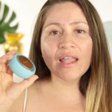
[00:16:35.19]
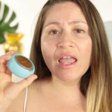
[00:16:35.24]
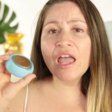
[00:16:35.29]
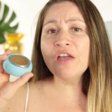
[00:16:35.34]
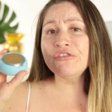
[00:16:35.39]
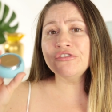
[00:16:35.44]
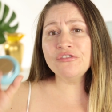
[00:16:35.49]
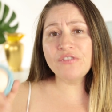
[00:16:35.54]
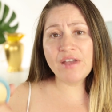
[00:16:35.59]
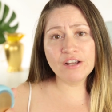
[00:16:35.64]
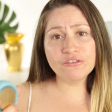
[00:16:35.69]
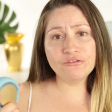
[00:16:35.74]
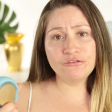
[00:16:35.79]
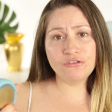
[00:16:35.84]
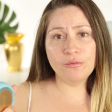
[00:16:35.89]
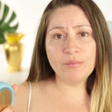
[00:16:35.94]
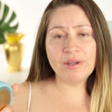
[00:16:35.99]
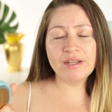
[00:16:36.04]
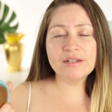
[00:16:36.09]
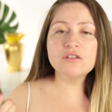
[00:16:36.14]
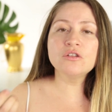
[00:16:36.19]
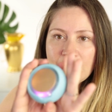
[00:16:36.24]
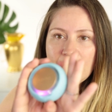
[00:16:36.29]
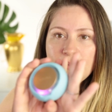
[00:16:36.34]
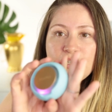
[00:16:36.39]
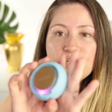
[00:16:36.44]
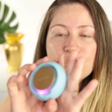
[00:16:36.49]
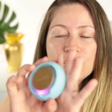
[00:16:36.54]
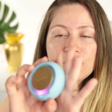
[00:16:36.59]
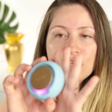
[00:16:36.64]
effect from it.
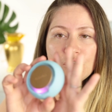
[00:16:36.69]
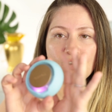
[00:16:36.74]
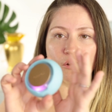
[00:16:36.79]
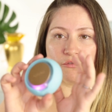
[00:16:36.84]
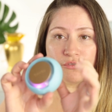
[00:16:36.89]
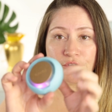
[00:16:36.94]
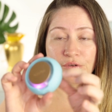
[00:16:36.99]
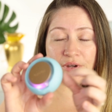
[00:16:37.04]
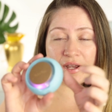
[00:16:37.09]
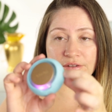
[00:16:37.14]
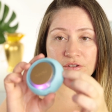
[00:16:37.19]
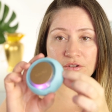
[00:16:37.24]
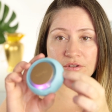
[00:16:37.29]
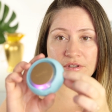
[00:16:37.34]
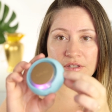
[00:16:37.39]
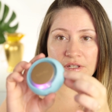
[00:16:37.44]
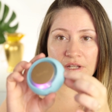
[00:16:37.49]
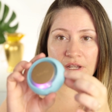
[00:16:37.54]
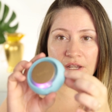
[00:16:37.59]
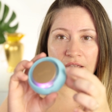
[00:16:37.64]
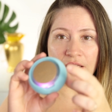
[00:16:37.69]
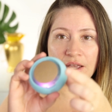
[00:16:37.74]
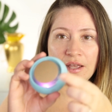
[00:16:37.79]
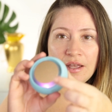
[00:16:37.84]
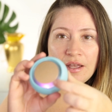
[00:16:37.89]
Let me turn it on for you guys to see.